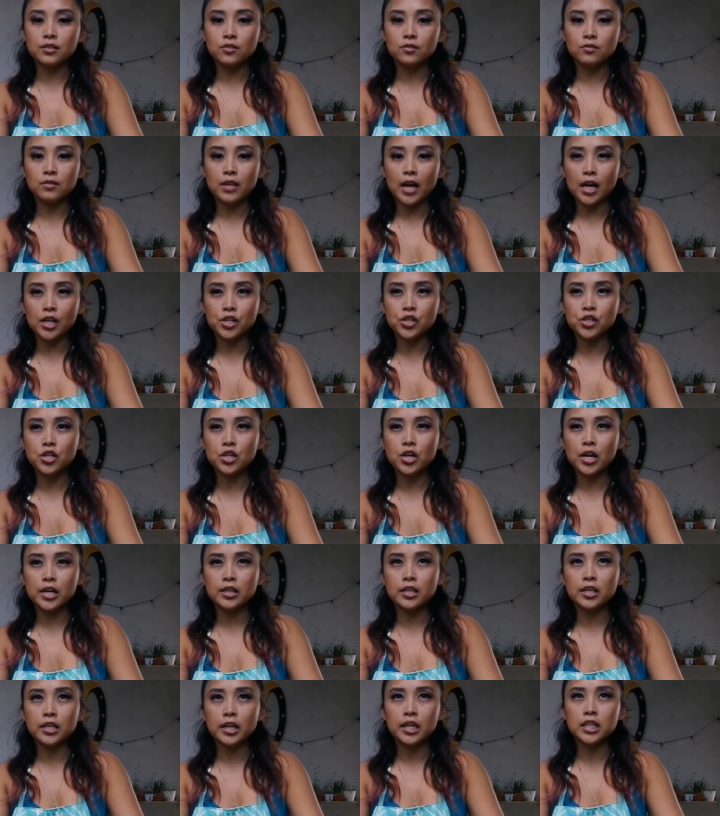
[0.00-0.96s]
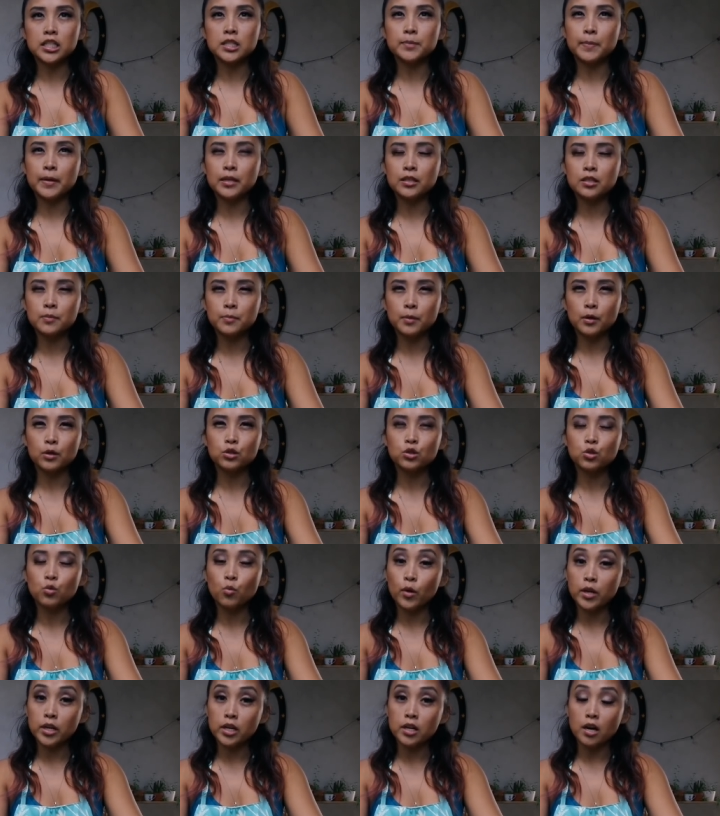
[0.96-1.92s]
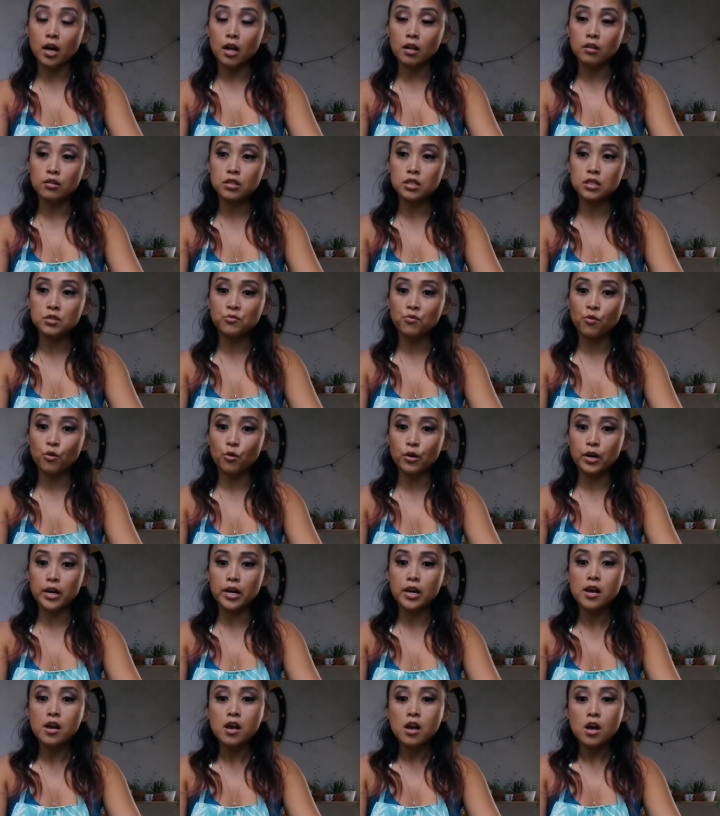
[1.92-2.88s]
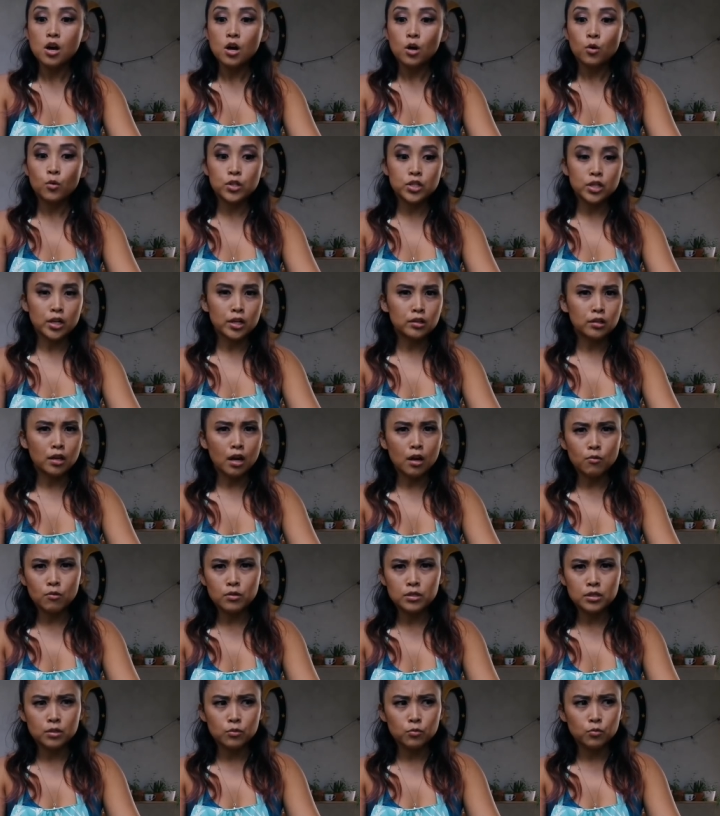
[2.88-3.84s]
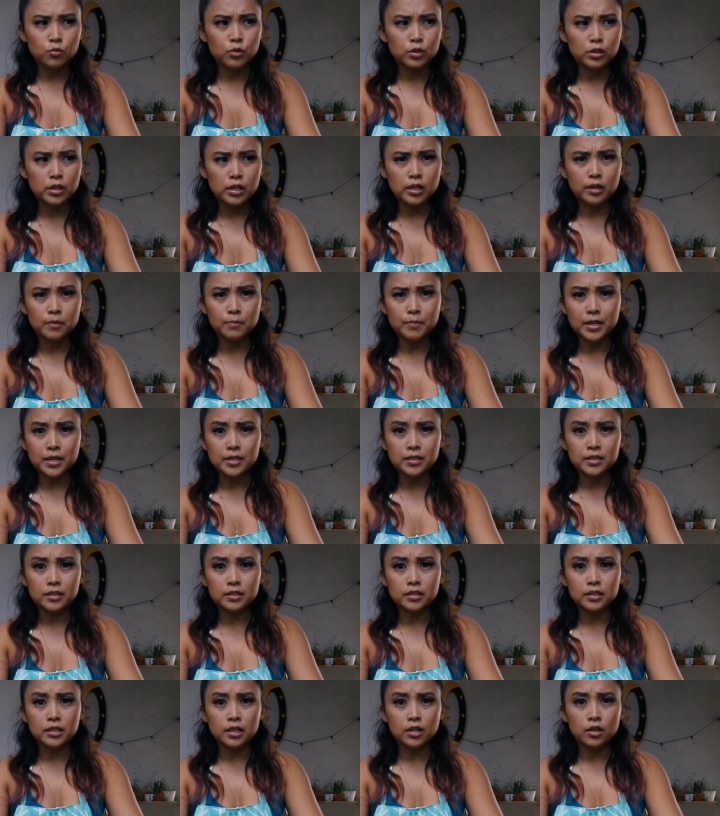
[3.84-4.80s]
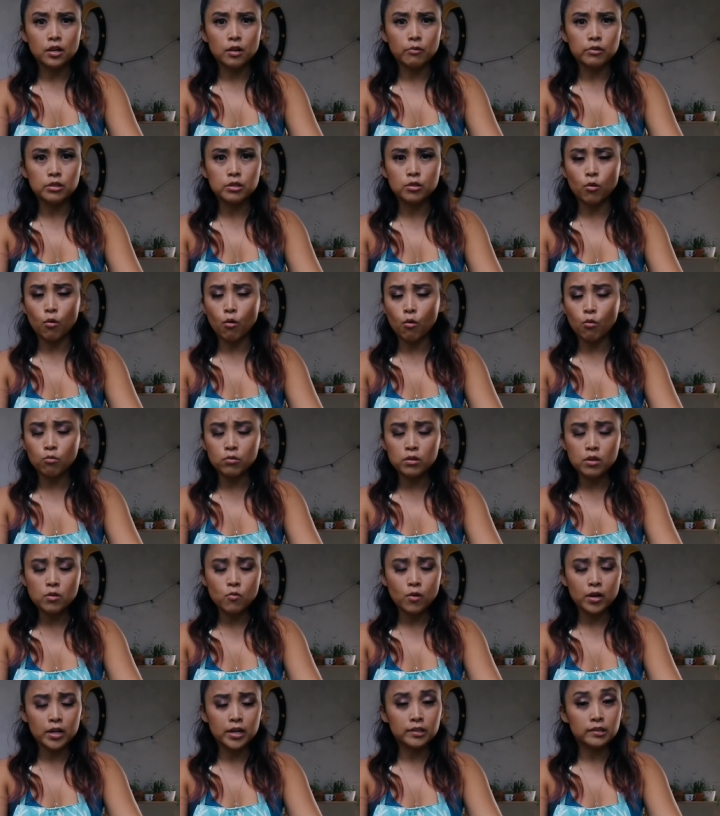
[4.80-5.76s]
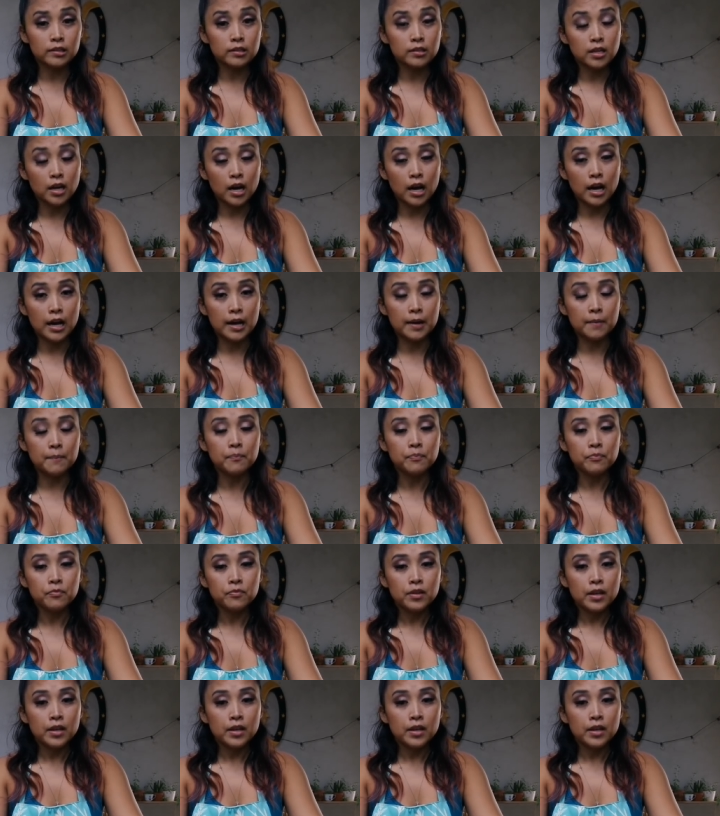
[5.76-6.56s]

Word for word: So last year I think I spent about $20 for it, which I thought was a really amazing deal. It was the only one at the time,